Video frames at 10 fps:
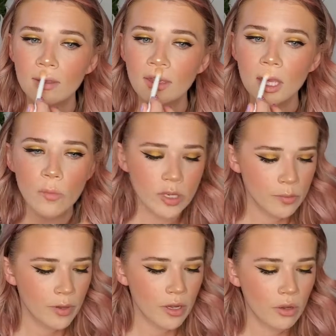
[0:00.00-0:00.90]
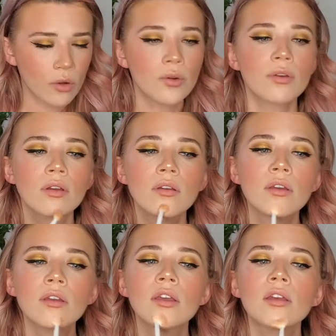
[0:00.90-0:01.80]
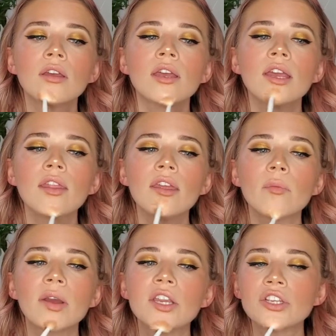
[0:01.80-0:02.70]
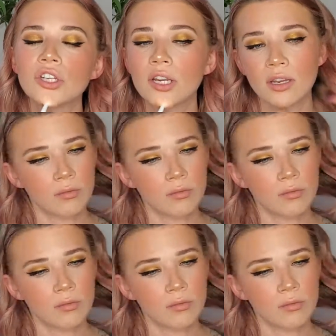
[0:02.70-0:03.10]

Cupid's bow, and then my chin.